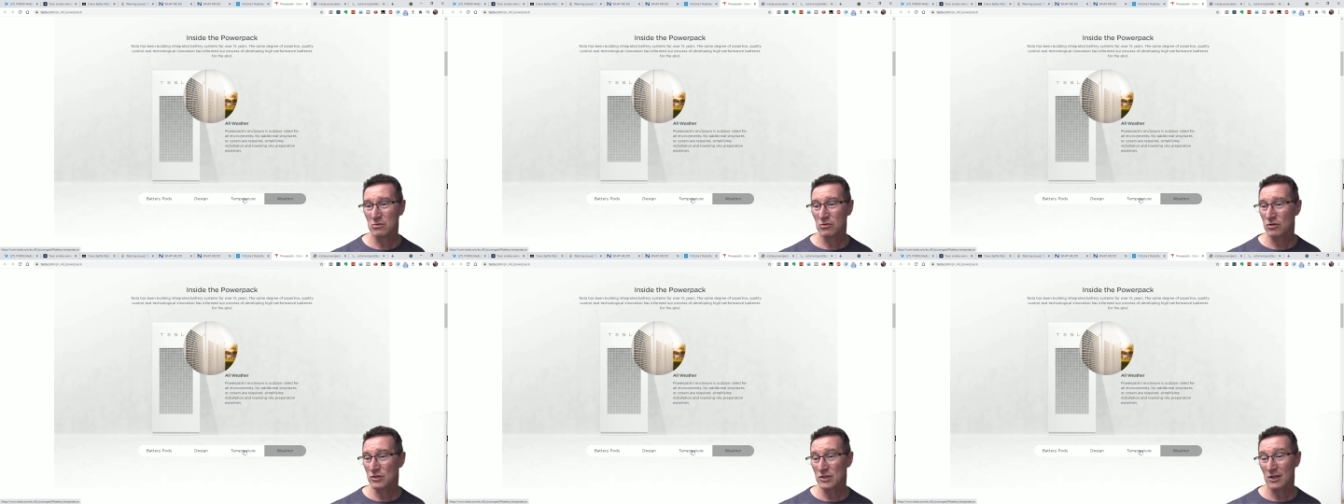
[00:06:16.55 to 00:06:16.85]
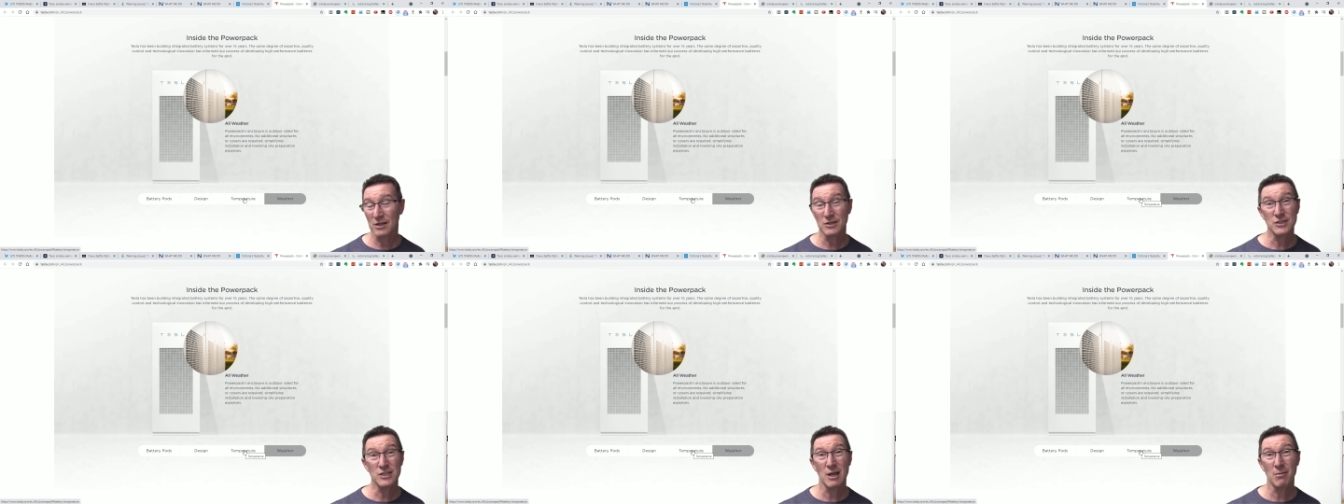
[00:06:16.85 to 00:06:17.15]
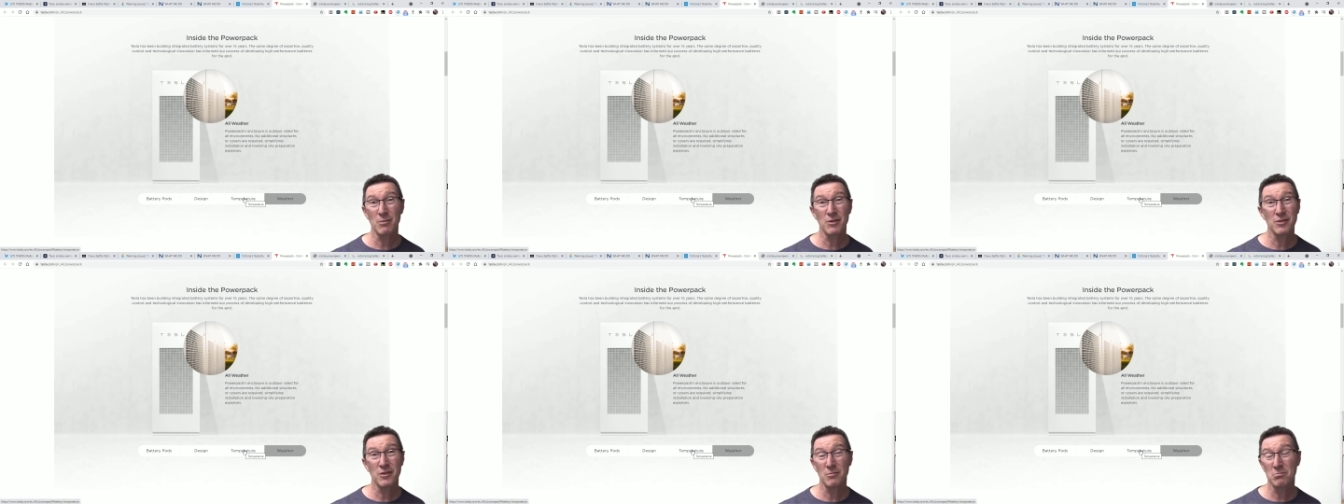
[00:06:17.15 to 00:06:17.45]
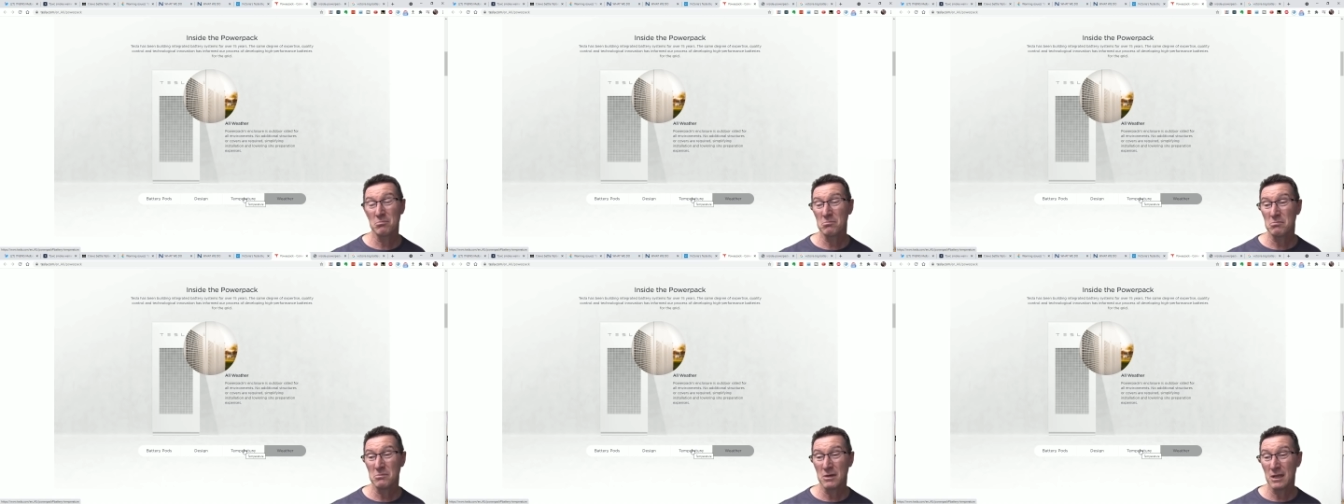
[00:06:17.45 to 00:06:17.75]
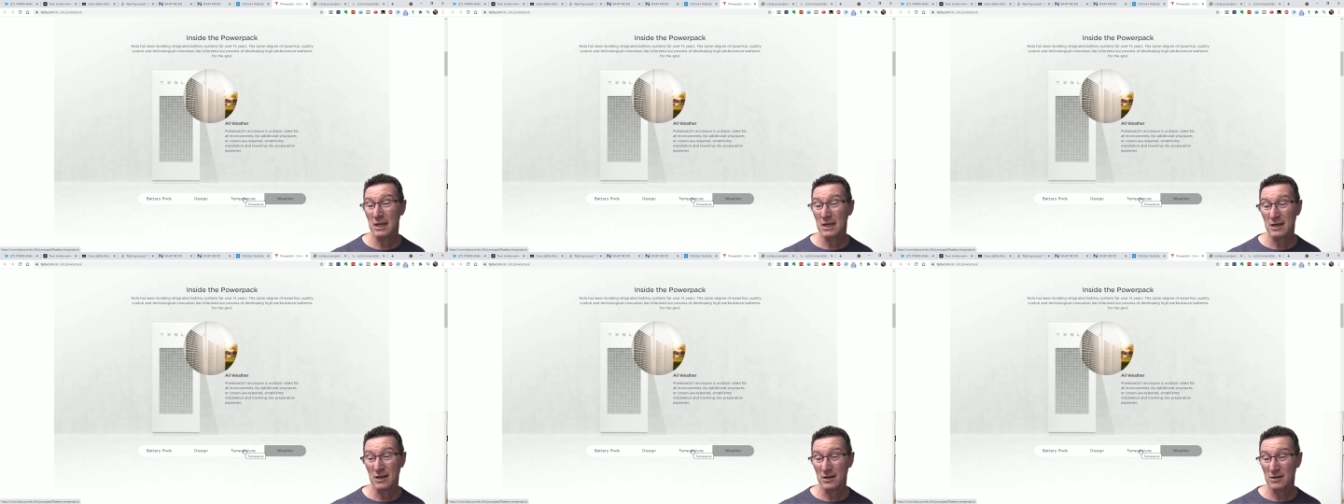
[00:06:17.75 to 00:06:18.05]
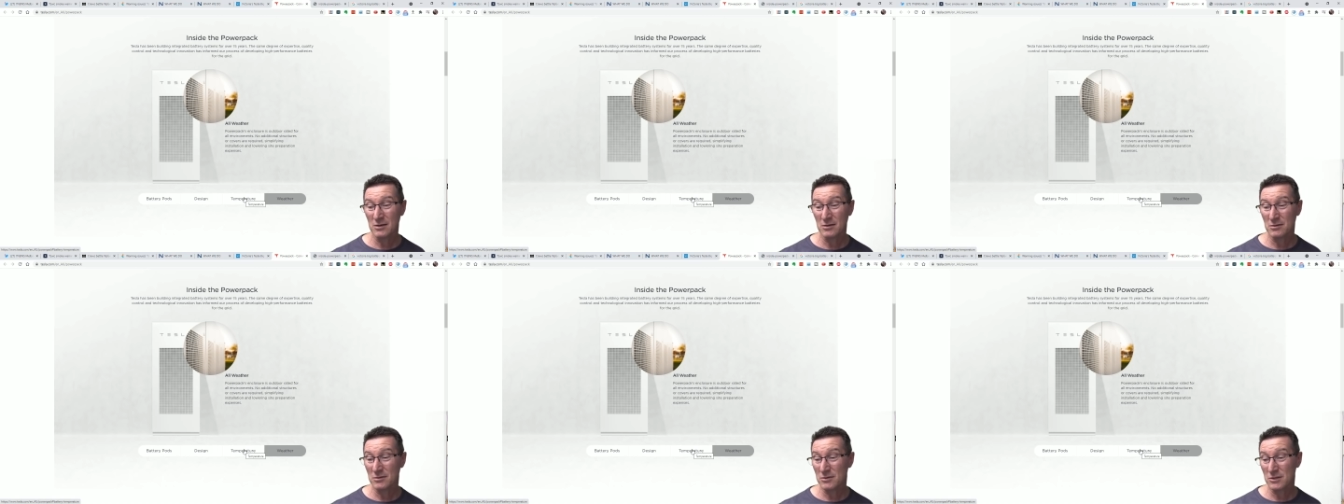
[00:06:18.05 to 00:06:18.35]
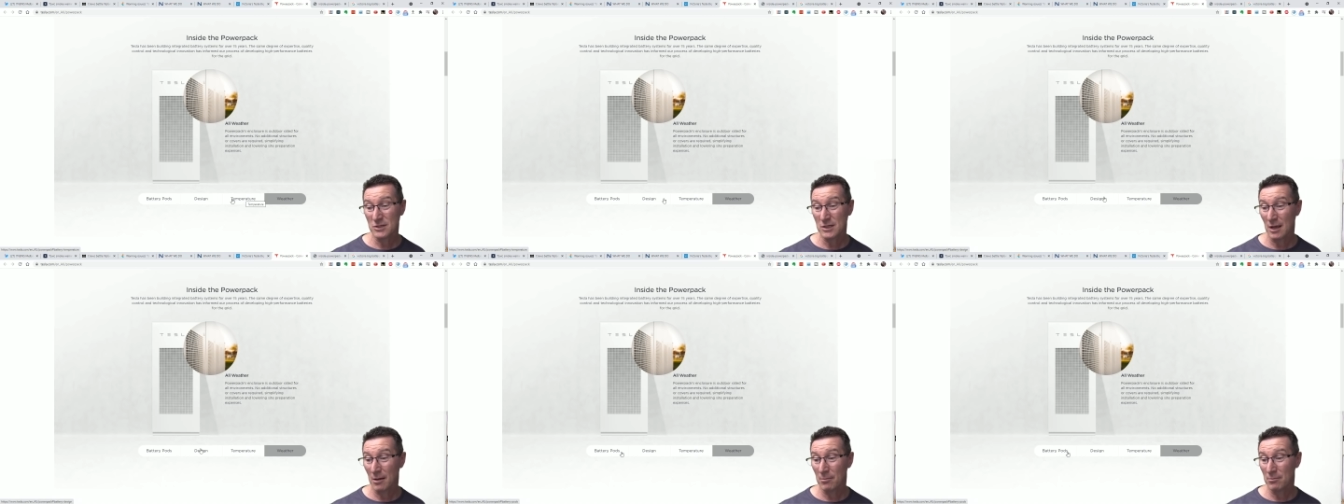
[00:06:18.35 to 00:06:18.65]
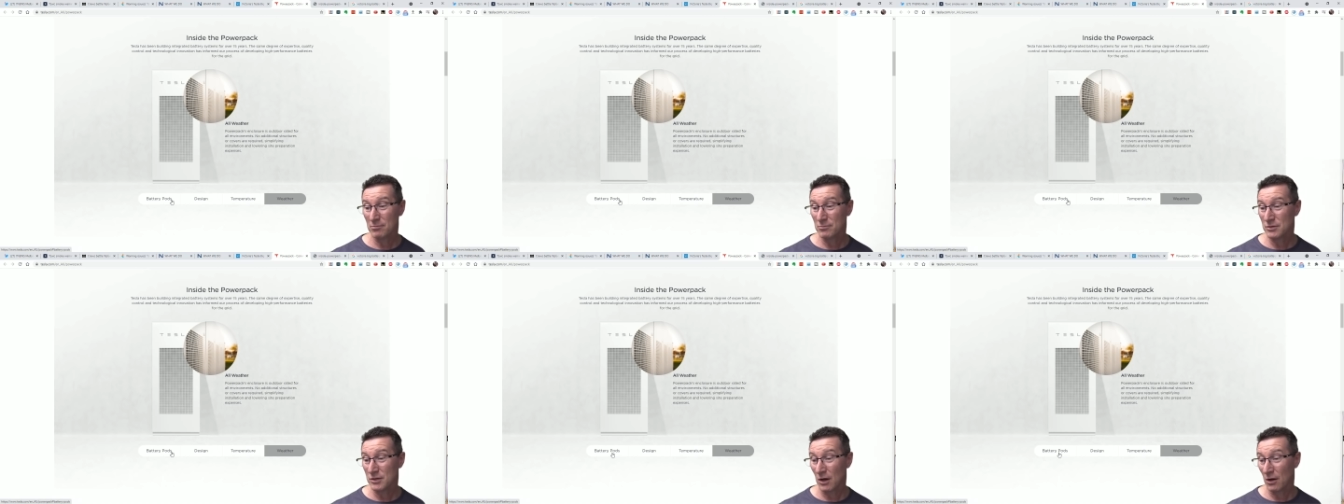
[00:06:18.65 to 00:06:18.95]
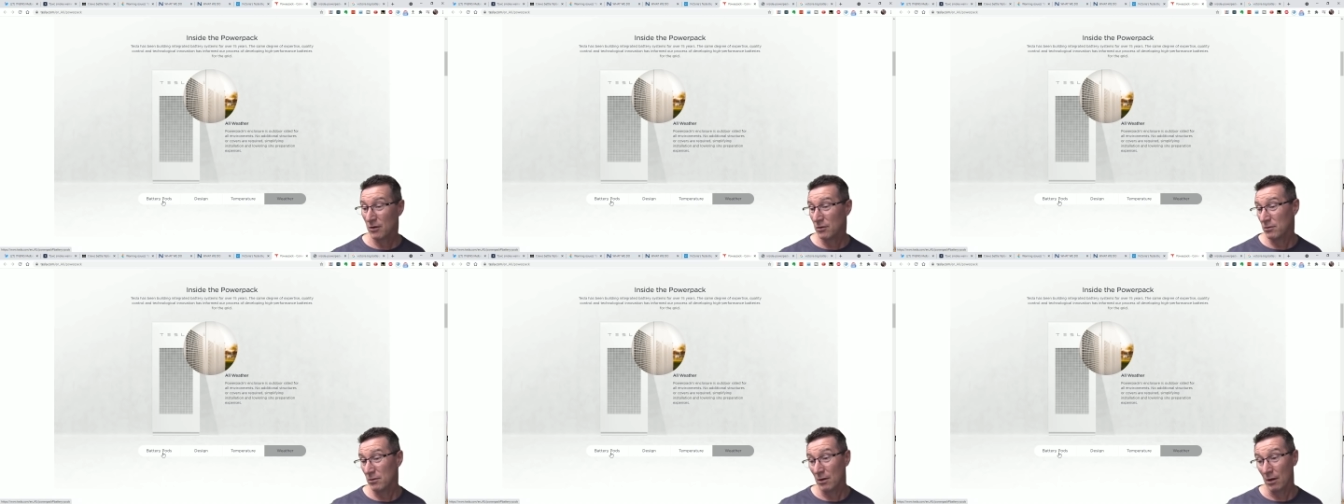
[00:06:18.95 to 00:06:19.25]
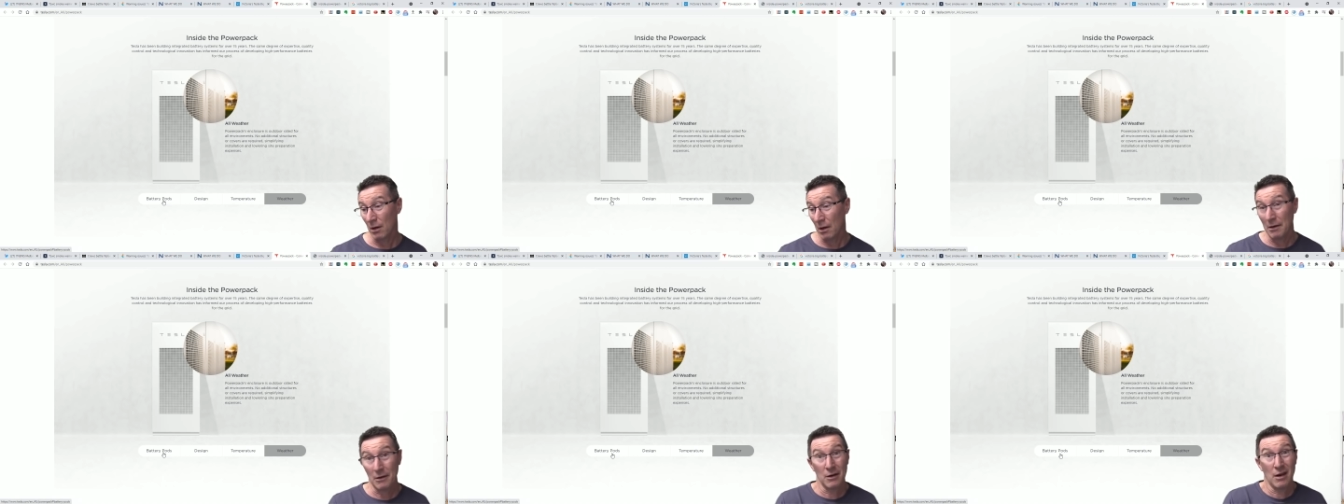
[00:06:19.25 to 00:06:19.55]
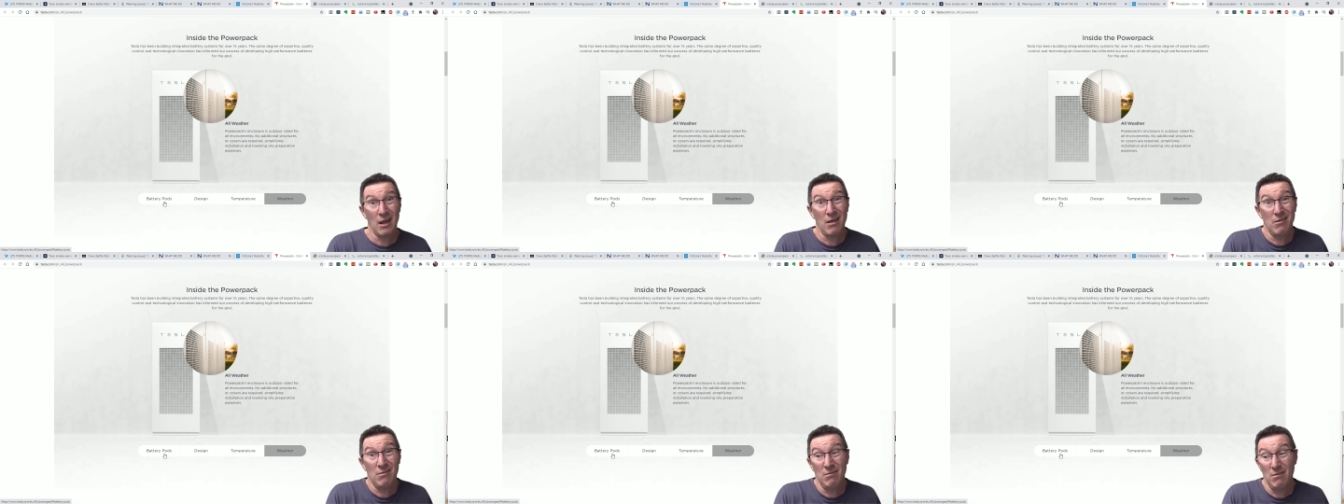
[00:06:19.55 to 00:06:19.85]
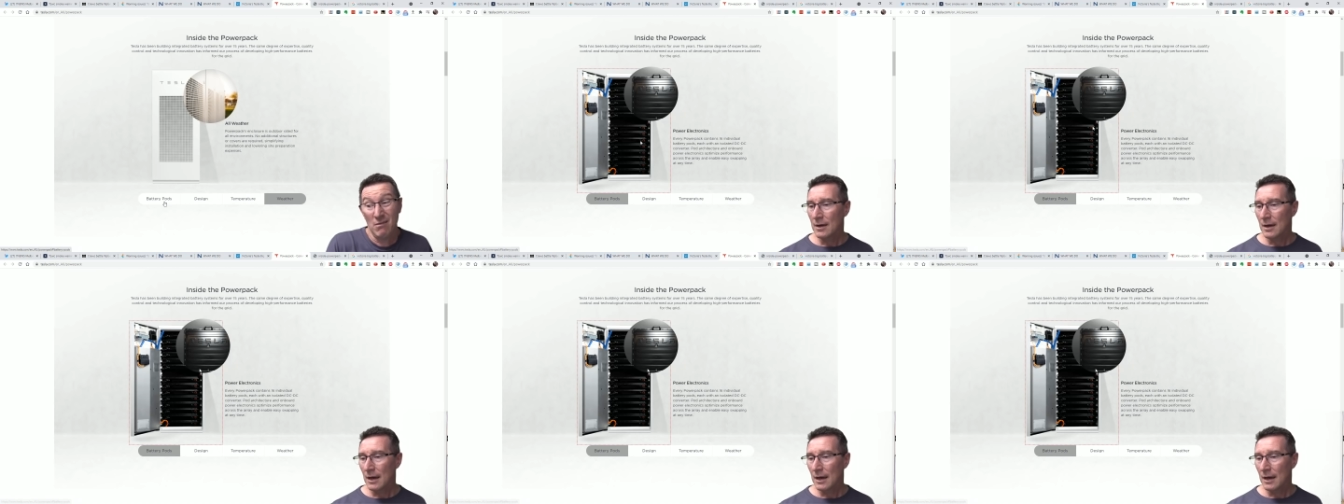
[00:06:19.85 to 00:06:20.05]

looks like some of them need it and some don't. I don't know.